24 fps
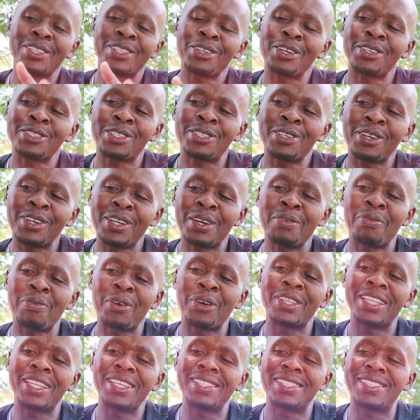Talking
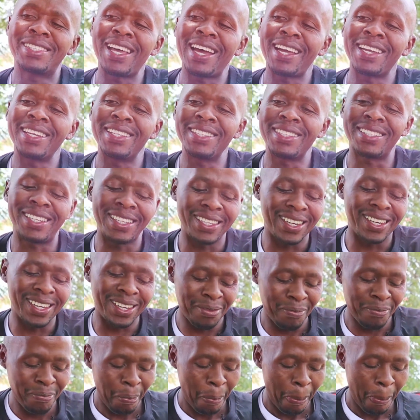about this dying
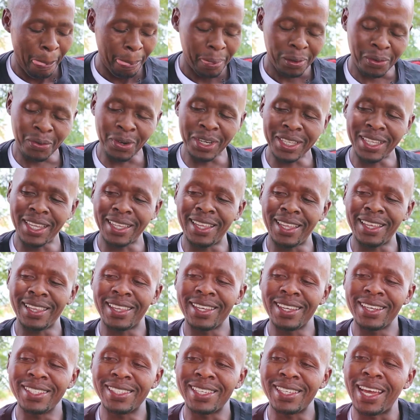thing, the
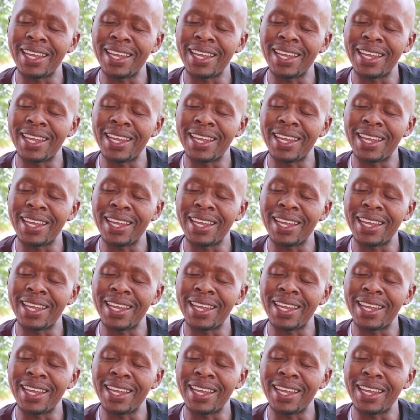thing is, I